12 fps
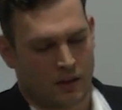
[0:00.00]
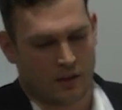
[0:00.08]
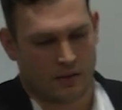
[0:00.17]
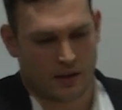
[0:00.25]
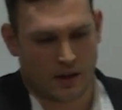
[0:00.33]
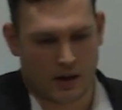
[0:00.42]

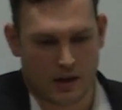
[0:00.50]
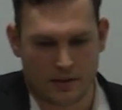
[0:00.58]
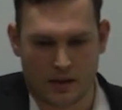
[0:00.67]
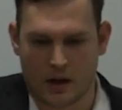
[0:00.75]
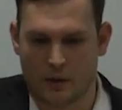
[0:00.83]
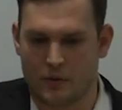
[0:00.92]
The guy
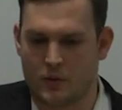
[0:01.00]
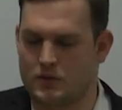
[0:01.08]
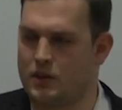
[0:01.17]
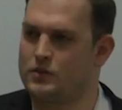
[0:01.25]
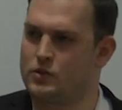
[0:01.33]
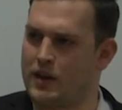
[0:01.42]
that I was, was
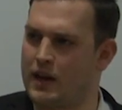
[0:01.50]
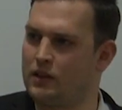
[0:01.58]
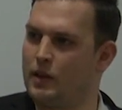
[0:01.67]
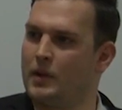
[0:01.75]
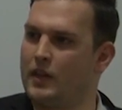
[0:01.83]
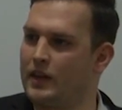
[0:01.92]
a Juniata
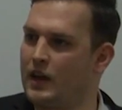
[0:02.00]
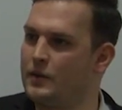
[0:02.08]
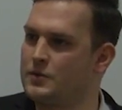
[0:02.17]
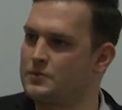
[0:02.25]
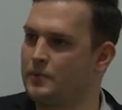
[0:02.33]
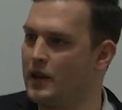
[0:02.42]
alumni, the guy I
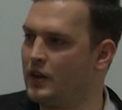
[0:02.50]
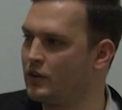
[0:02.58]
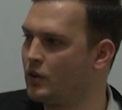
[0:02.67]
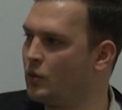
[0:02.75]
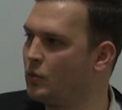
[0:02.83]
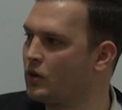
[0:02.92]
was planning
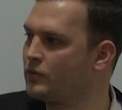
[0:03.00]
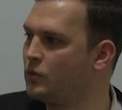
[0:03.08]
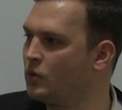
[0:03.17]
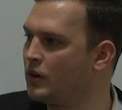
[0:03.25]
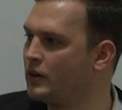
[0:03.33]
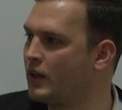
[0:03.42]
to go work
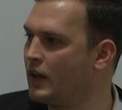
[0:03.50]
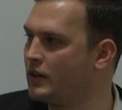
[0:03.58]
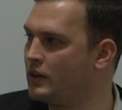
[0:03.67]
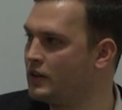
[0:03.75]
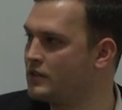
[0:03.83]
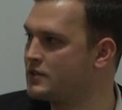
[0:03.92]
for, and
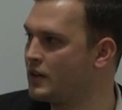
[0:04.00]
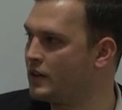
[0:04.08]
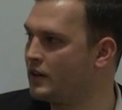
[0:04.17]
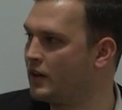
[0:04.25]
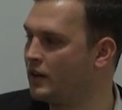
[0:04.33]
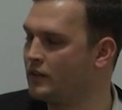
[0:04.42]
he
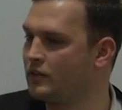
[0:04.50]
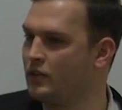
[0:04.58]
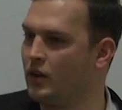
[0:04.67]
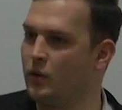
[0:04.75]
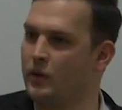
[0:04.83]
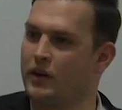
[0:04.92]
said, uh,
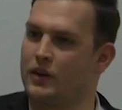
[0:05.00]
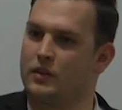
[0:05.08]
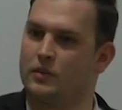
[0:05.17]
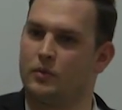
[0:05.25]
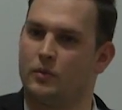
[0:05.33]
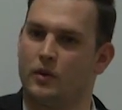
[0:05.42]
"No, we're
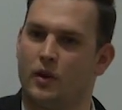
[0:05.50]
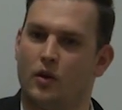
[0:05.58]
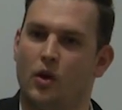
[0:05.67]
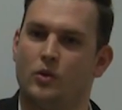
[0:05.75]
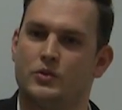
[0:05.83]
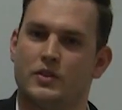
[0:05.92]
gonna we're gonna
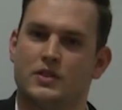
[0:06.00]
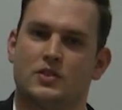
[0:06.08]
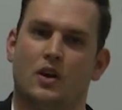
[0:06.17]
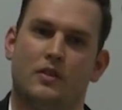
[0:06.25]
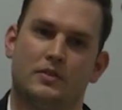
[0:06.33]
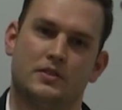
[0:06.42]
hold to this
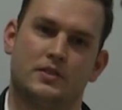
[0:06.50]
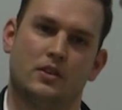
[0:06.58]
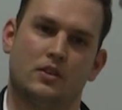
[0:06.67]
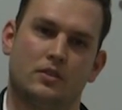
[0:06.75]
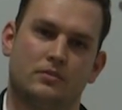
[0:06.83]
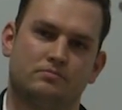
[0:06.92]
off
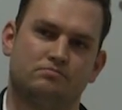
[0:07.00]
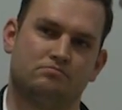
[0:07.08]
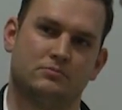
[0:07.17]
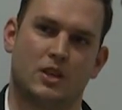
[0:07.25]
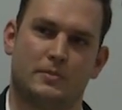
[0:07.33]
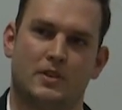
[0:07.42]
until
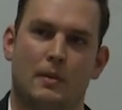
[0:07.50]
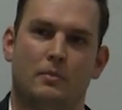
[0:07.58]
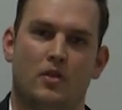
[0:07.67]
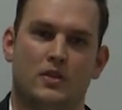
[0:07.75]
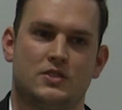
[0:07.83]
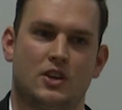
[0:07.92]

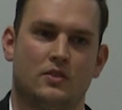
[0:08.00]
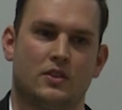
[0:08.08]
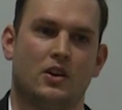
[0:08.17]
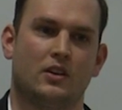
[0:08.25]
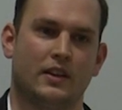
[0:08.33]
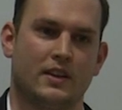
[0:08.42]
September this year at the
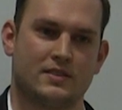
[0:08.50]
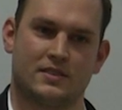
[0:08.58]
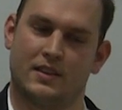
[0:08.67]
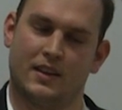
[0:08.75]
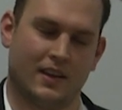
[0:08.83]
earliest."